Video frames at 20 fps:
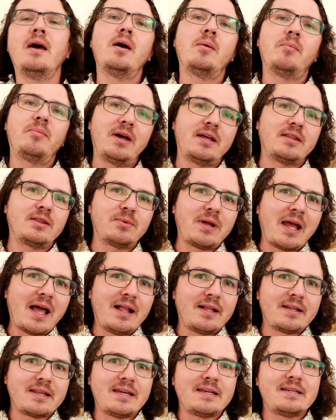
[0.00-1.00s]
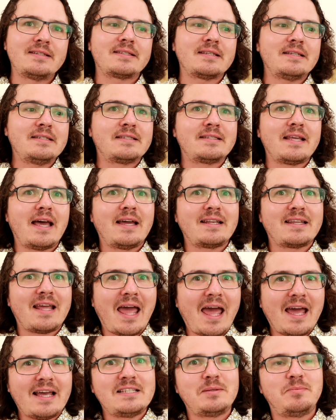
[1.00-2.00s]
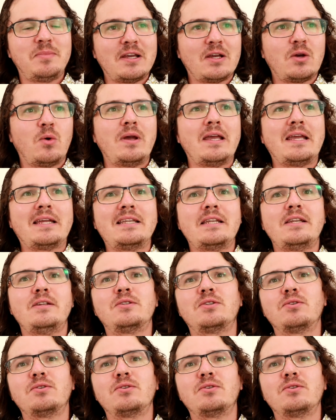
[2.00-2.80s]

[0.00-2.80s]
But the reality is that as Bitcoin continues